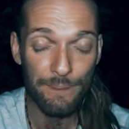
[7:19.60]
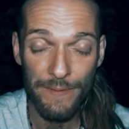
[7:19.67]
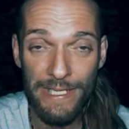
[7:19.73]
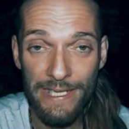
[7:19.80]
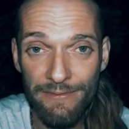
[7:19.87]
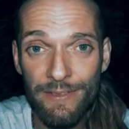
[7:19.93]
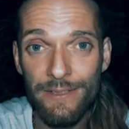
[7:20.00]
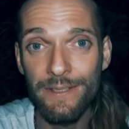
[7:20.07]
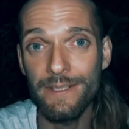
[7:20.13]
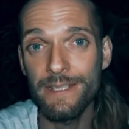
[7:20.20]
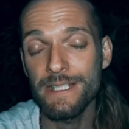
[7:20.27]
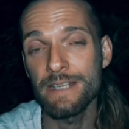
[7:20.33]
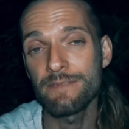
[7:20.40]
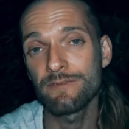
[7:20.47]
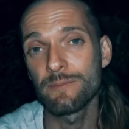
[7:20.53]
given
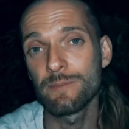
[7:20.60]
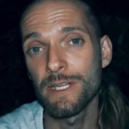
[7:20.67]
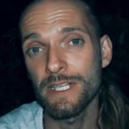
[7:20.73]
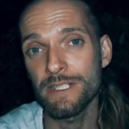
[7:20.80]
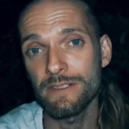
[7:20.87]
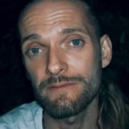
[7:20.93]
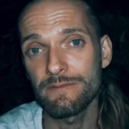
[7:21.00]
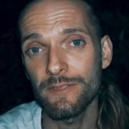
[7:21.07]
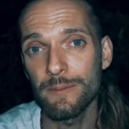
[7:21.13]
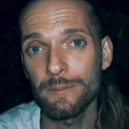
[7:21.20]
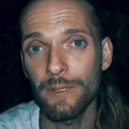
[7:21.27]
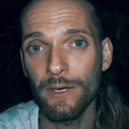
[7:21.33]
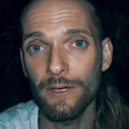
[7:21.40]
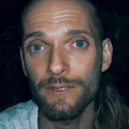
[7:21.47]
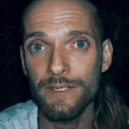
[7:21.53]
this information from
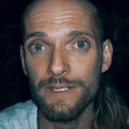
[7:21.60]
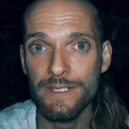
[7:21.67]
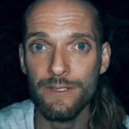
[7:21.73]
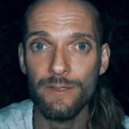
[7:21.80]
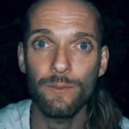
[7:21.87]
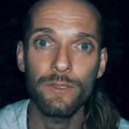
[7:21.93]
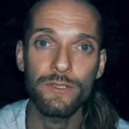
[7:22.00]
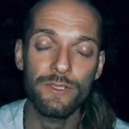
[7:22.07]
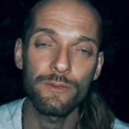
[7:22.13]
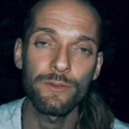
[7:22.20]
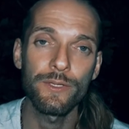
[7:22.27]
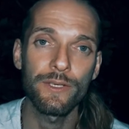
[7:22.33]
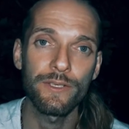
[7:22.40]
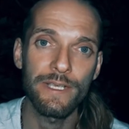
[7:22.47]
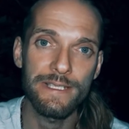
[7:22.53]
God as to what's
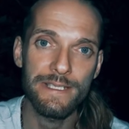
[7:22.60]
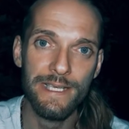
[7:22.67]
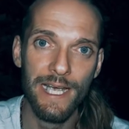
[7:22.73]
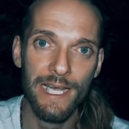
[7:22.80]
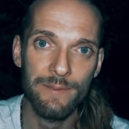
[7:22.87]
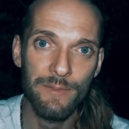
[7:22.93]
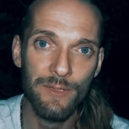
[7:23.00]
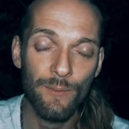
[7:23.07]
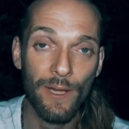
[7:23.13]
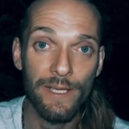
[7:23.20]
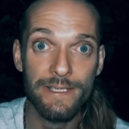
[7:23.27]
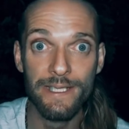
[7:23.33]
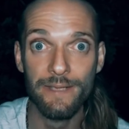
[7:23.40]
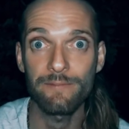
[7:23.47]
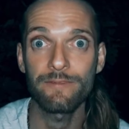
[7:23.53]
going on inside me
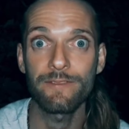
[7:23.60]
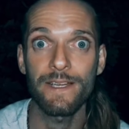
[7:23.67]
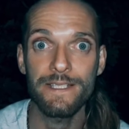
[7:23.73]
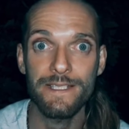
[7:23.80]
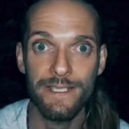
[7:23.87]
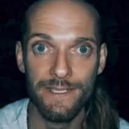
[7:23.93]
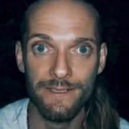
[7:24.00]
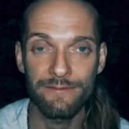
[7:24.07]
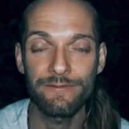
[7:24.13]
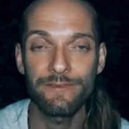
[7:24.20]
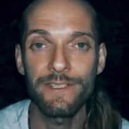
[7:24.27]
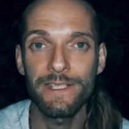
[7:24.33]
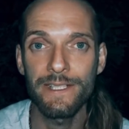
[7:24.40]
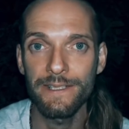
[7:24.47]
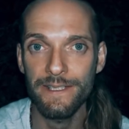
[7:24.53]
whilst I'm fasting and
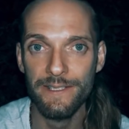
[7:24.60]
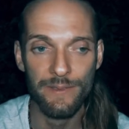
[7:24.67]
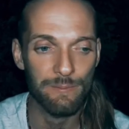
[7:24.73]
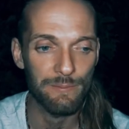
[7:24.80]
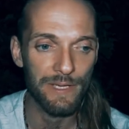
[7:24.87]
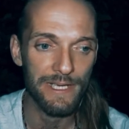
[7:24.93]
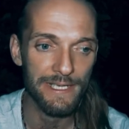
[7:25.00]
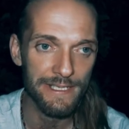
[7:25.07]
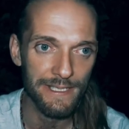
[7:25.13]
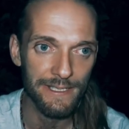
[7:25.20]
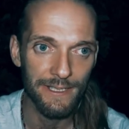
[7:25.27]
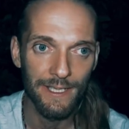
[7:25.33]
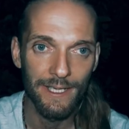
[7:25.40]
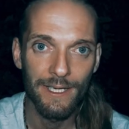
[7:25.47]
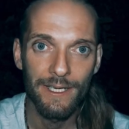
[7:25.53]
feeling this amazing
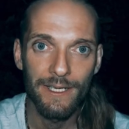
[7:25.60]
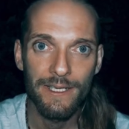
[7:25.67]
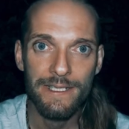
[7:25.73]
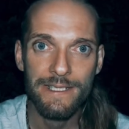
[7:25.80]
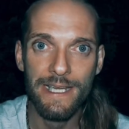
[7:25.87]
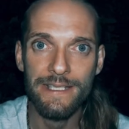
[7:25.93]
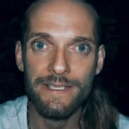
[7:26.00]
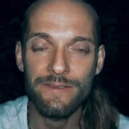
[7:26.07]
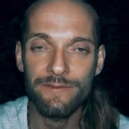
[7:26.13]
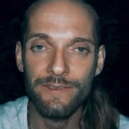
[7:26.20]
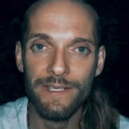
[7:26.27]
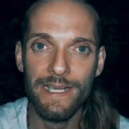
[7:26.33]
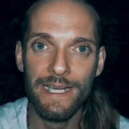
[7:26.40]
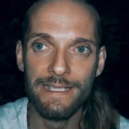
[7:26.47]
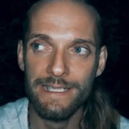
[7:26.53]
sense of
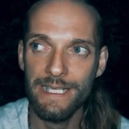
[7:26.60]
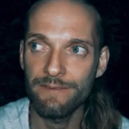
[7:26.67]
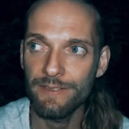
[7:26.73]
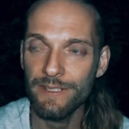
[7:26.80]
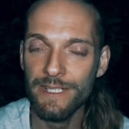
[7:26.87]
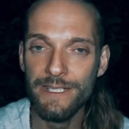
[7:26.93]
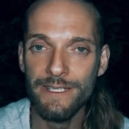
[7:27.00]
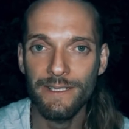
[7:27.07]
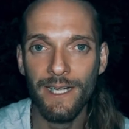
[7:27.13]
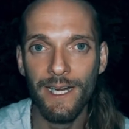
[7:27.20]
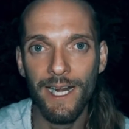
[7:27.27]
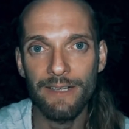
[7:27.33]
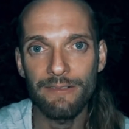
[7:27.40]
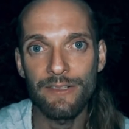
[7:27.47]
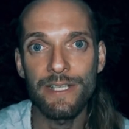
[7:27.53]
connectivity and
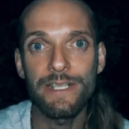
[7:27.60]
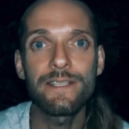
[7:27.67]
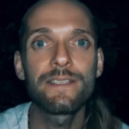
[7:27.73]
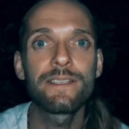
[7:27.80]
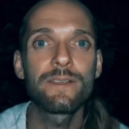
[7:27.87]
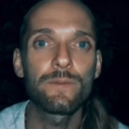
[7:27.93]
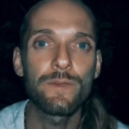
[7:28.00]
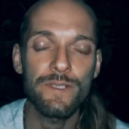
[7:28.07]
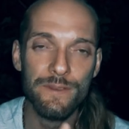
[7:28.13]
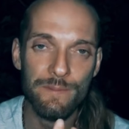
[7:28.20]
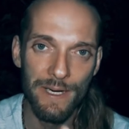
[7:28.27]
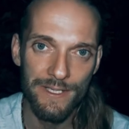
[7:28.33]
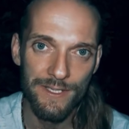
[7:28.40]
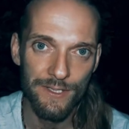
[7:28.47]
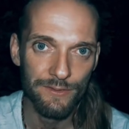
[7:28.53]
clarity that it was
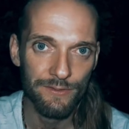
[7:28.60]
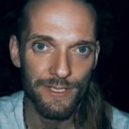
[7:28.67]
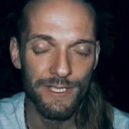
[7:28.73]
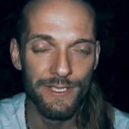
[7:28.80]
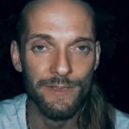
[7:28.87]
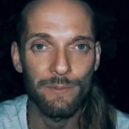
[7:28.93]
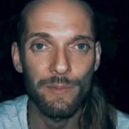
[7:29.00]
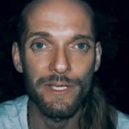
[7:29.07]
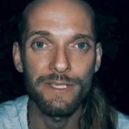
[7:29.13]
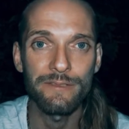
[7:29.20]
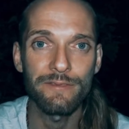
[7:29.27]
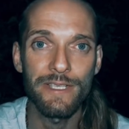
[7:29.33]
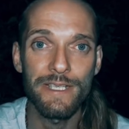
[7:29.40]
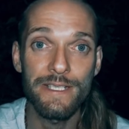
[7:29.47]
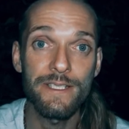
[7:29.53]
my secretion being
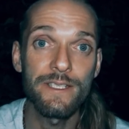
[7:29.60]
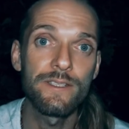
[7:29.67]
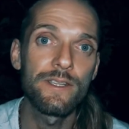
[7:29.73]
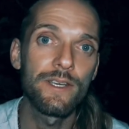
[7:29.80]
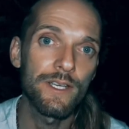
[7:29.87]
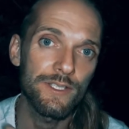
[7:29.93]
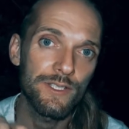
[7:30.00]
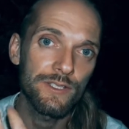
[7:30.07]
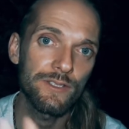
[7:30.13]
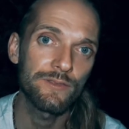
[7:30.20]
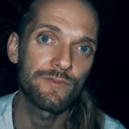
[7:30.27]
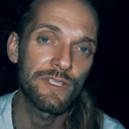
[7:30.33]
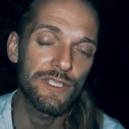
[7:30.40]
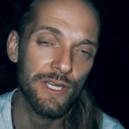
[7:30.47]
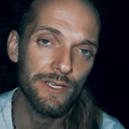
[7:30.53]
raised and nurtured
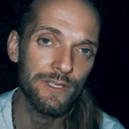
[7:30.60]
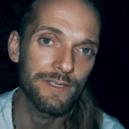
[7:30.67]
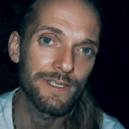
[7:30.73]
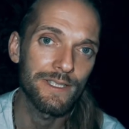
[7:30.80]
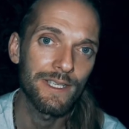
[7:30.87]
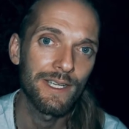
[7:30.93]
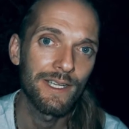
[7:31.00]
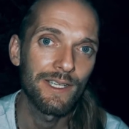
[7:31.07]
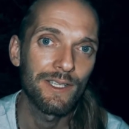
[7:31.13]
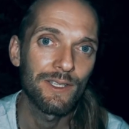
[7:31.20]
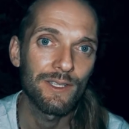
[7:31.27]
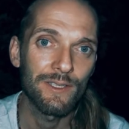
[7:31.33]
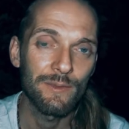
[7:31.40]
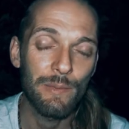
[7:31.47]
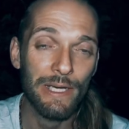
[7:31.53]
and returned
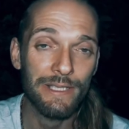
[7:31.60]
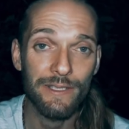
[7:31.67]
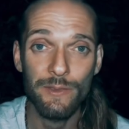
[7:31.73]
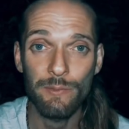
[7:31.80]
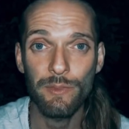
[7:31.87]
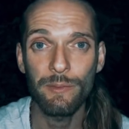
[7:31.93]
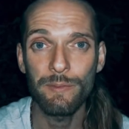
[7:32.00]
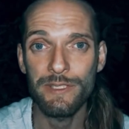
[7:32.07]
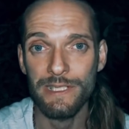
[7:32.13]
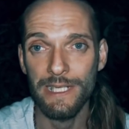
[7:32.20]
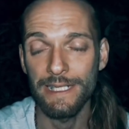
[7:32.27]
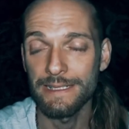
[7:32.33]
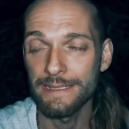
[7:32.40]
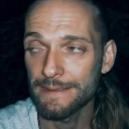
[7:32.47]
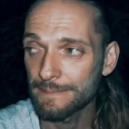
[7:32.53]
back to the promised land.